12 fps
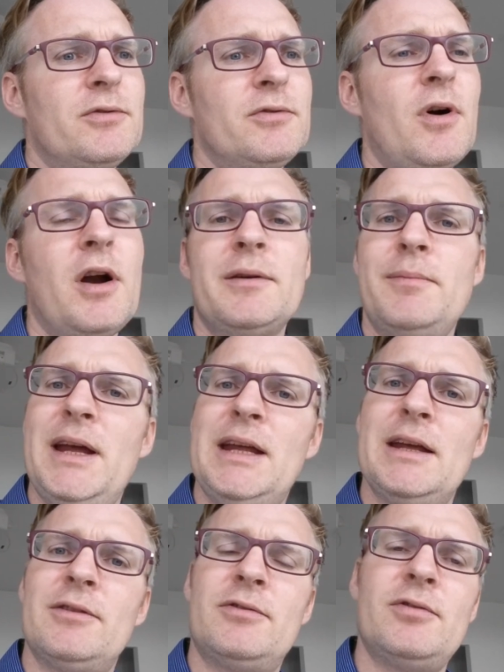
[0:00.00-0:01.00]
start
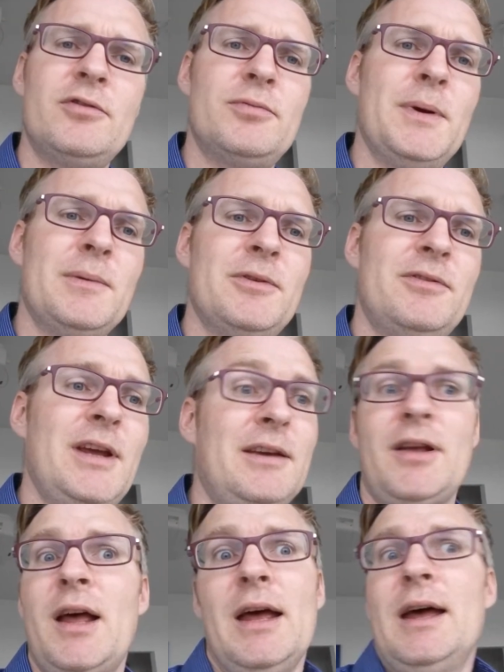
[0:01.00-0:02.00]
making such big mistakes,